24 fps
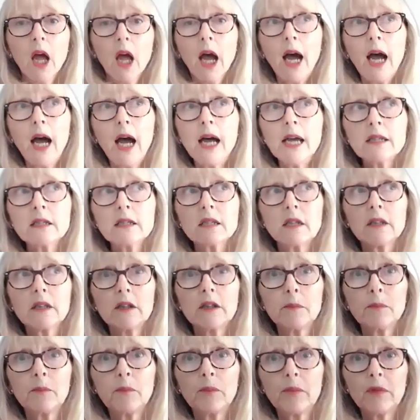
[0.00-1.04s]
And
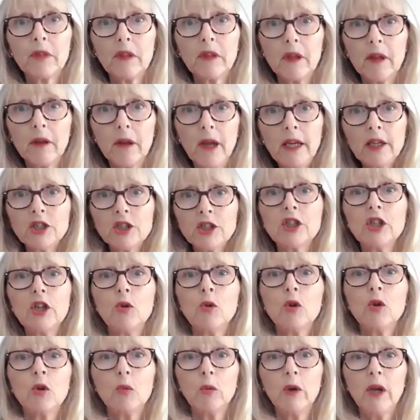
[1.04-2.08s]
the
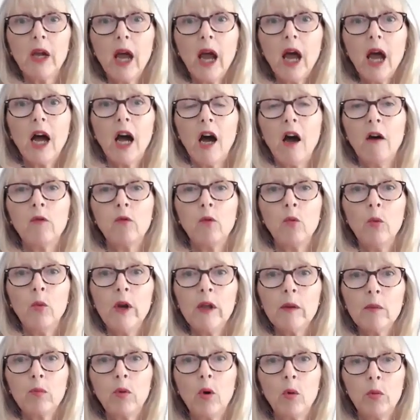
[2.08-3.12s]
issue that we have
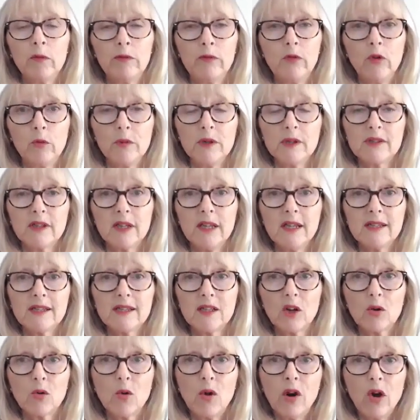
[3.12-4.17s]
with poor performance is
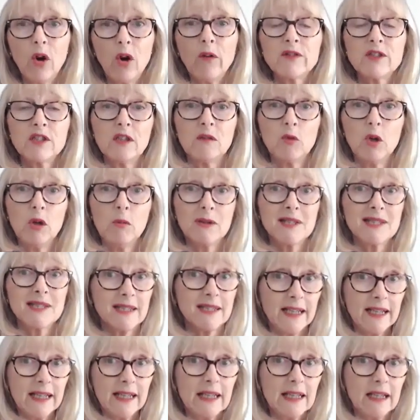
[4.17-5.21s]
that quite often we
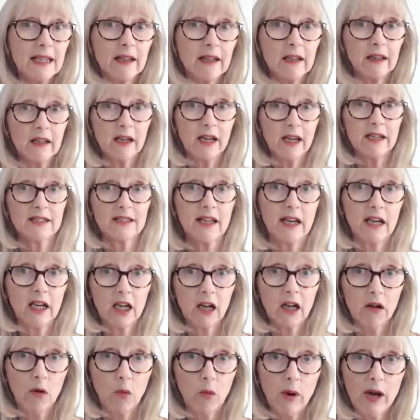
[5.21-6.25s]
mistakenly think that it's going to
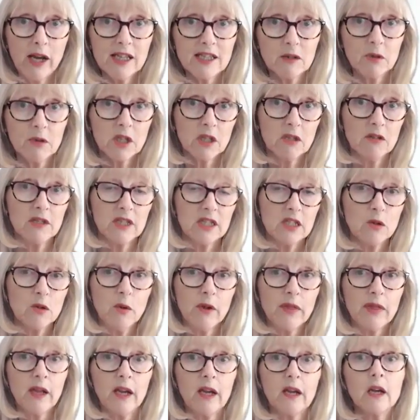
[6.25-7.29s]
go away, so we don't deal
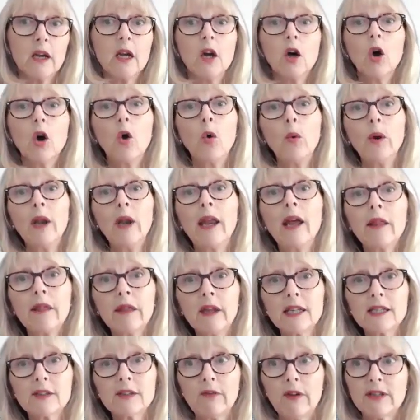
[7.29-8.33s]
with it, or we let
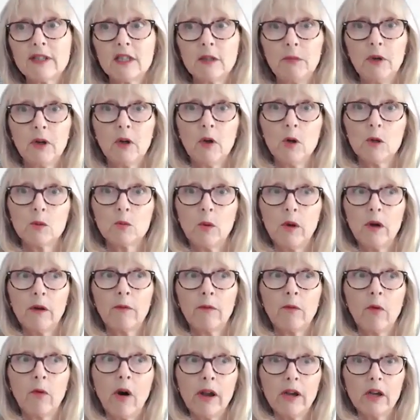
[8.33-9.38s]
things fester because we're
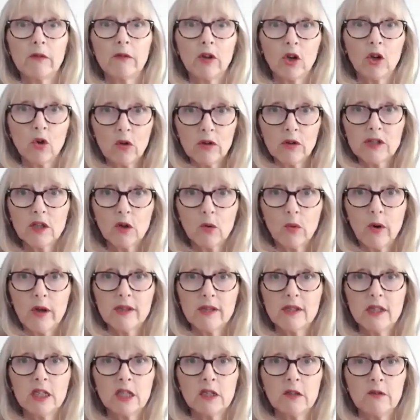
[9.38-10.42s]
frightened of the
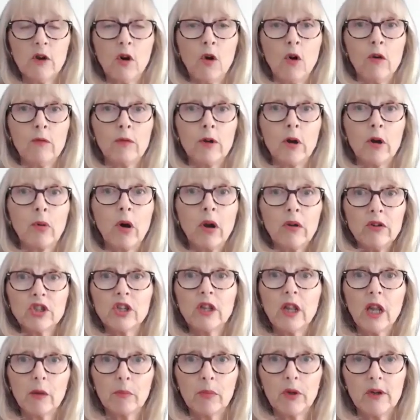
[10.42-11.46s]
consequences of
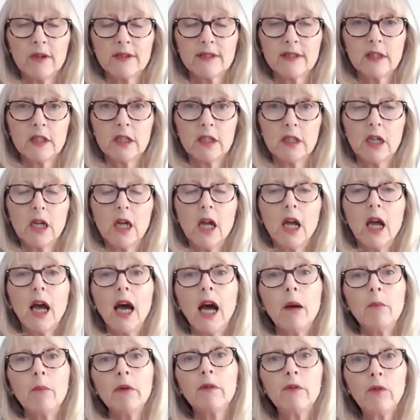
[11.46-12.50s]
approaching that person.
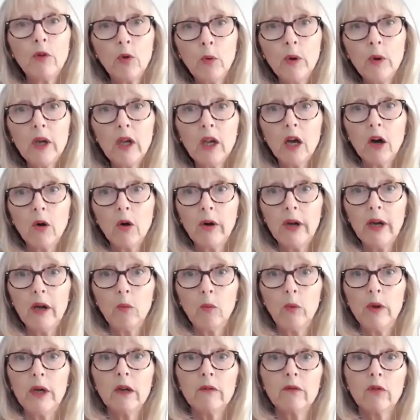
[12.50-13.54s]
And before we know it,
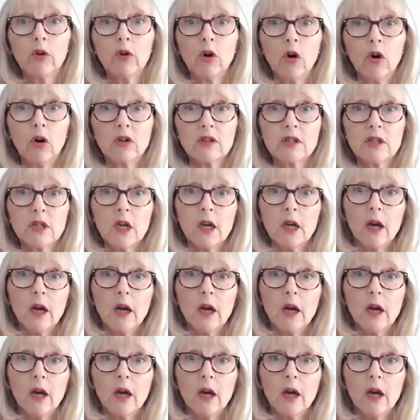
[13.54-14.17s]
we have got